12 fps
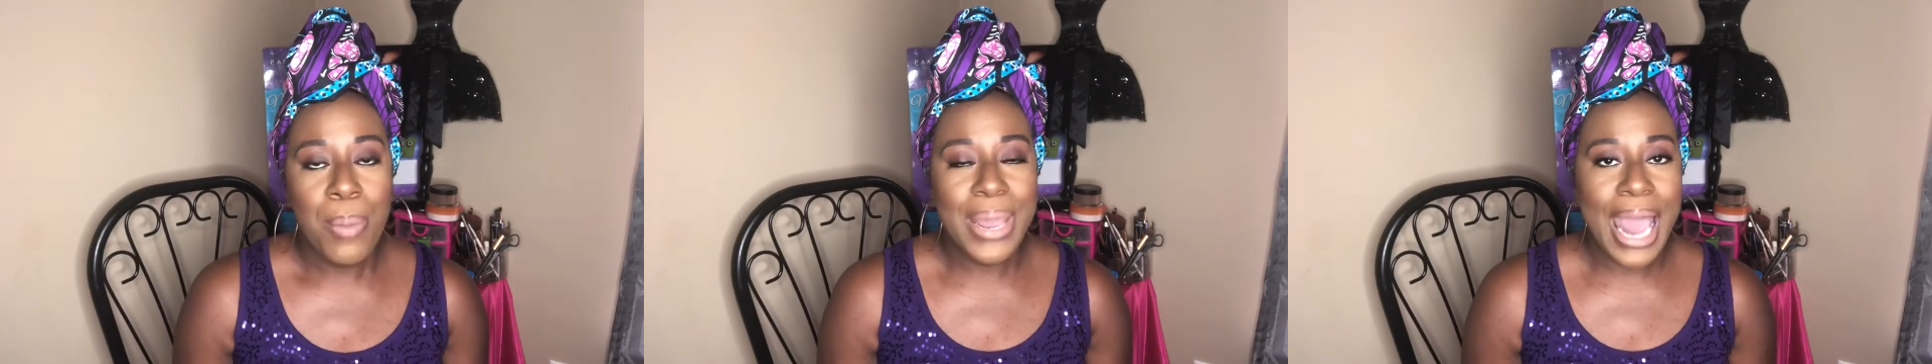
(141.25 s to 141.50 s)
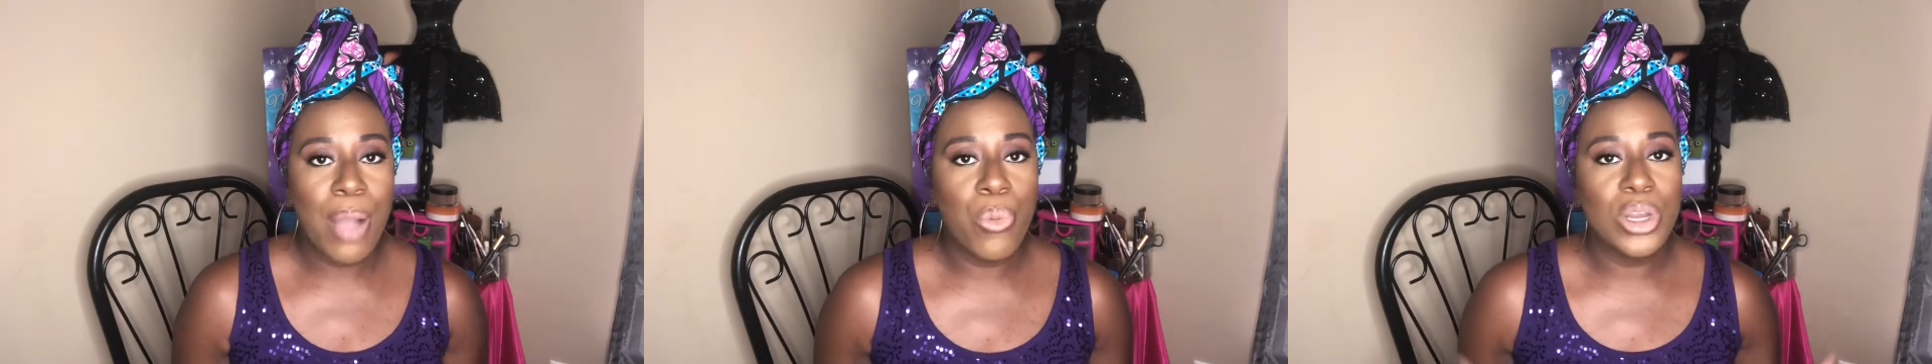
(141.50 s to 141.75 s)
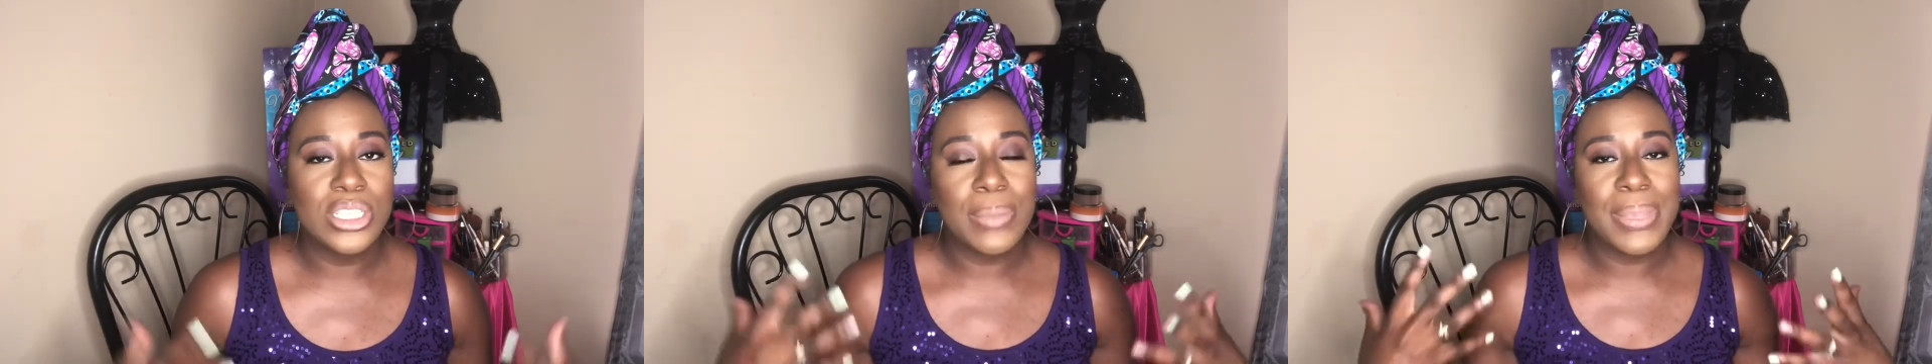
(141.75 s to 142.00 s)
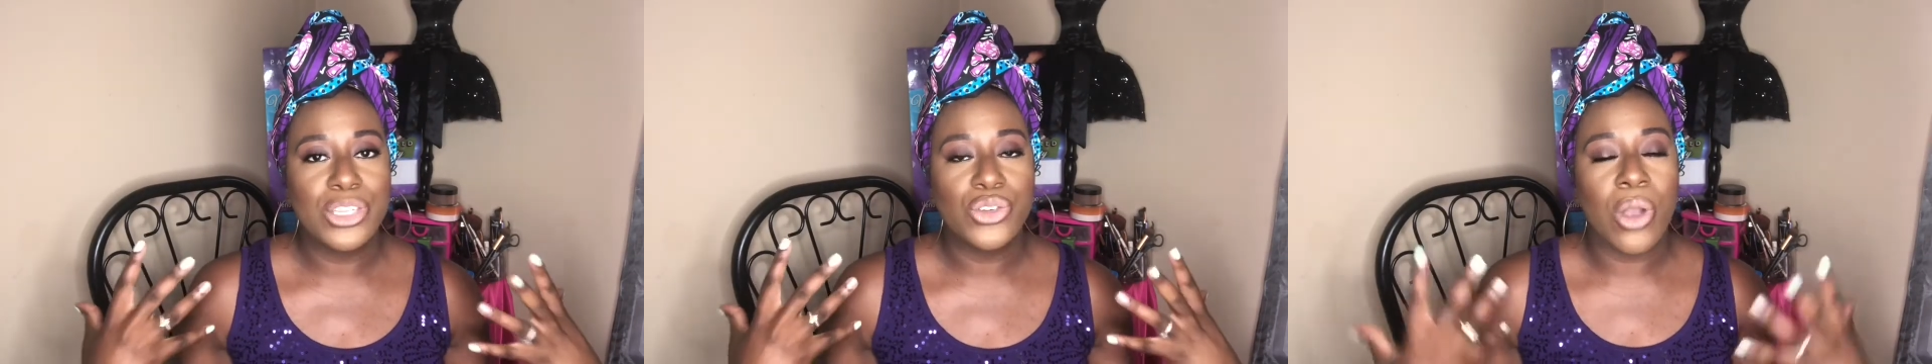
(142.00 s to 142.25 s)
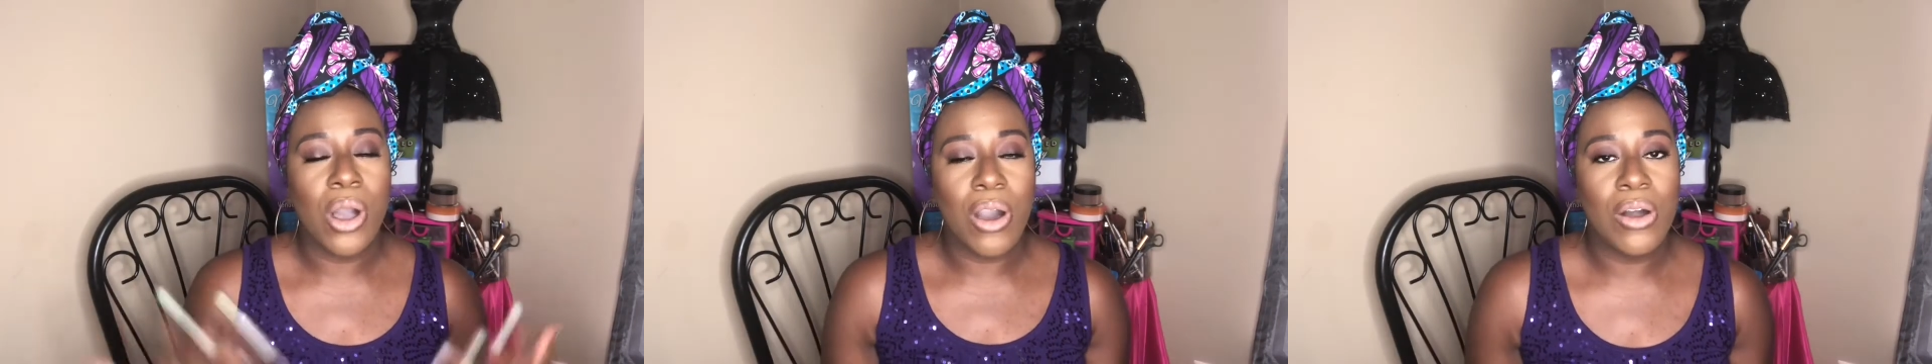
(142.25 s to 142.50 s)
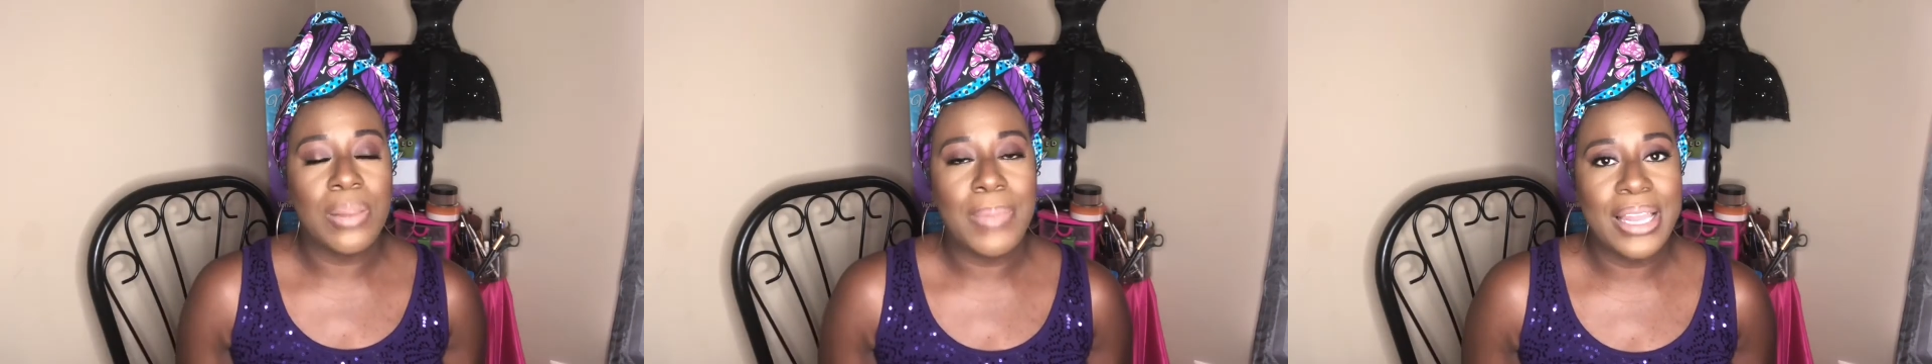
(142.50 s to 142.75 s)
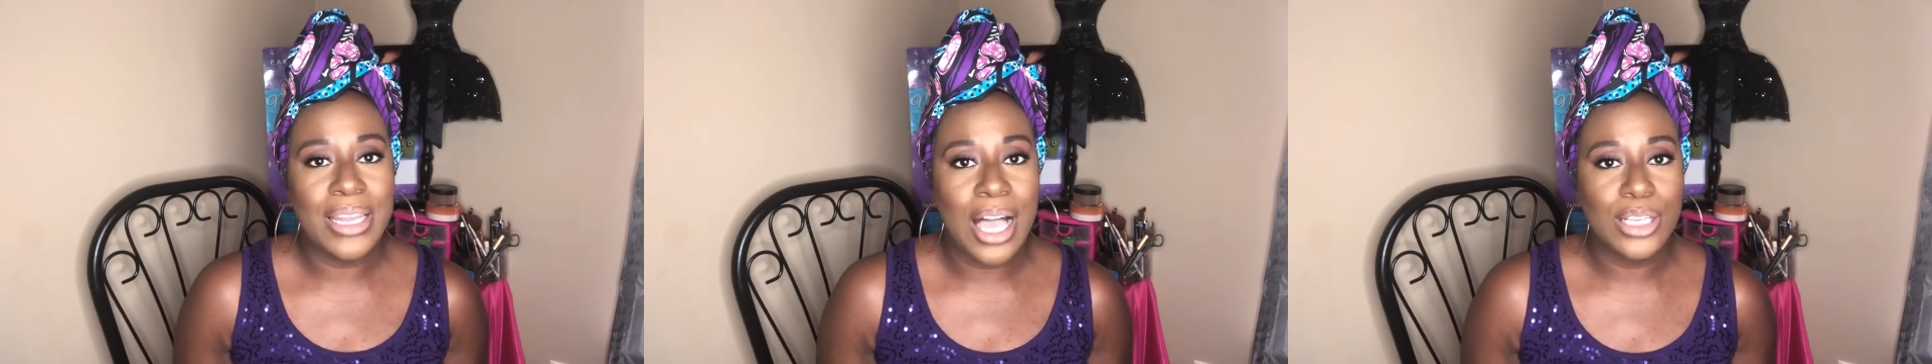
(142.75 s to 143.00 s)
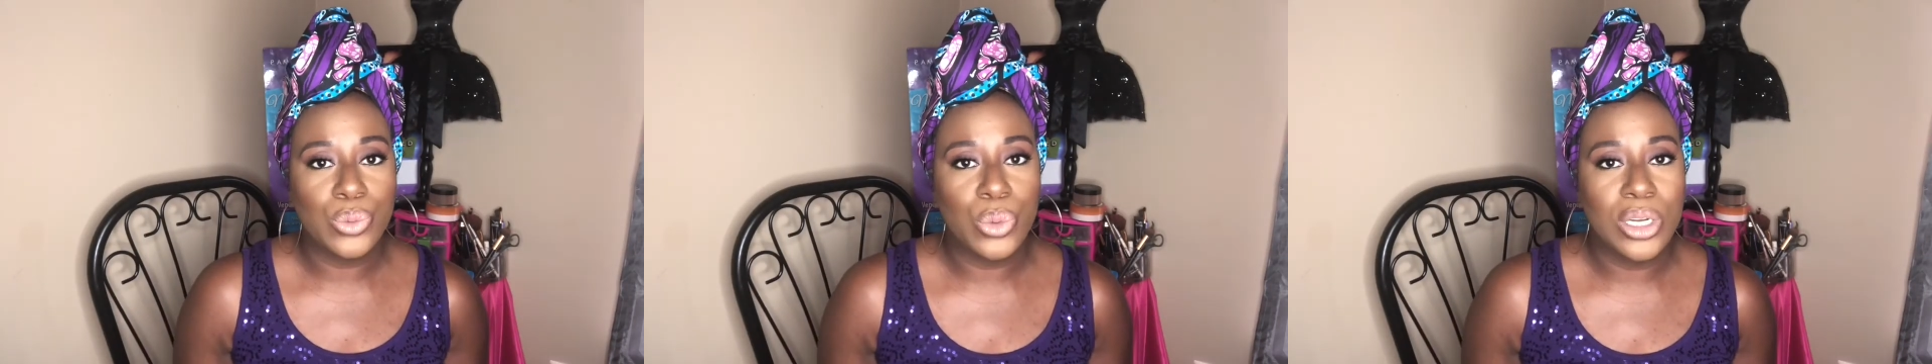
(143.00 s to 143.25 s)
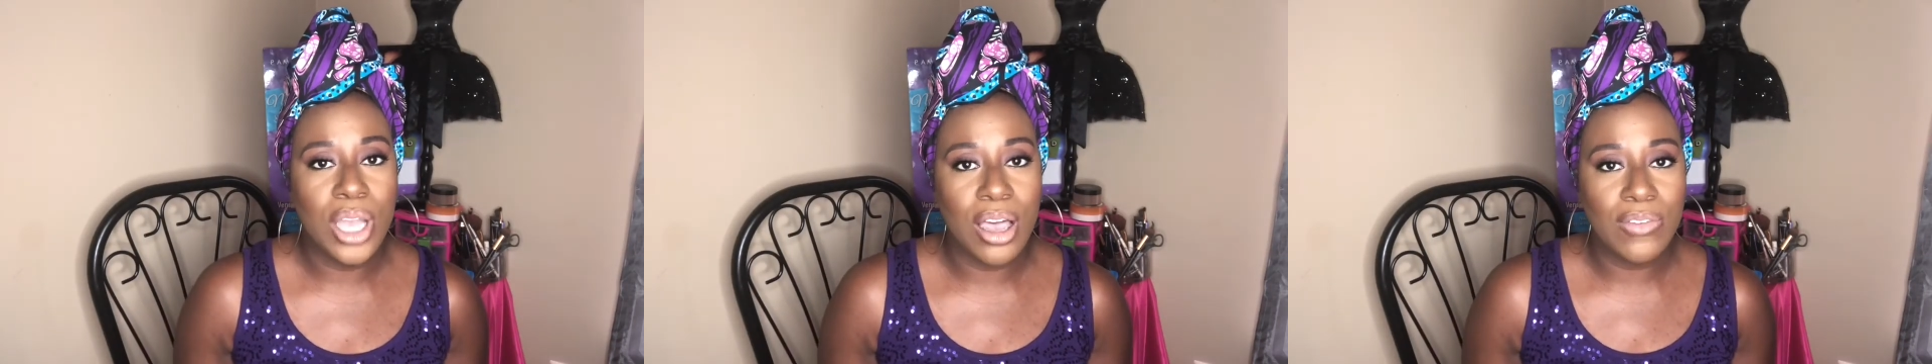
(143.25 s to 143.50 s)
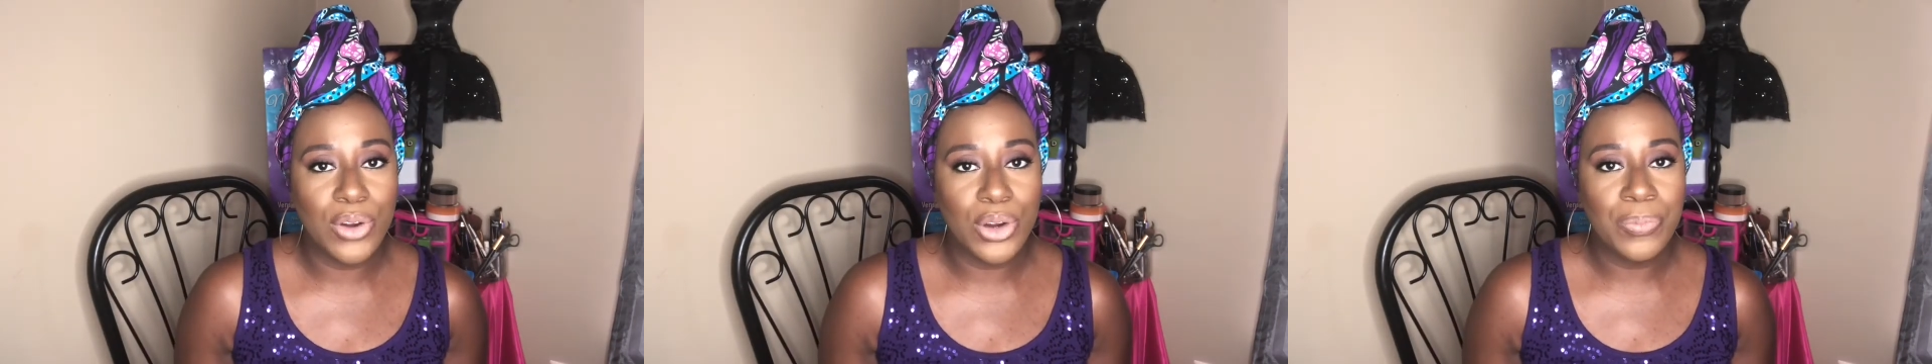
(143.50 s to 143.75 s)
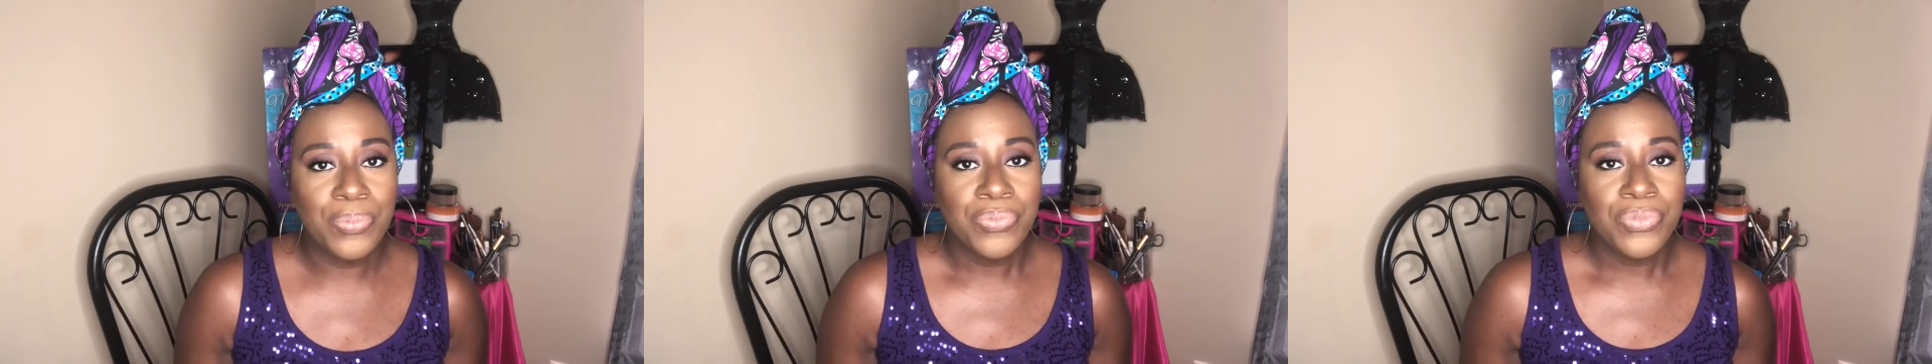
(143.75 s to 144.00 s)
But I wanted to make sure all of my locks were covered.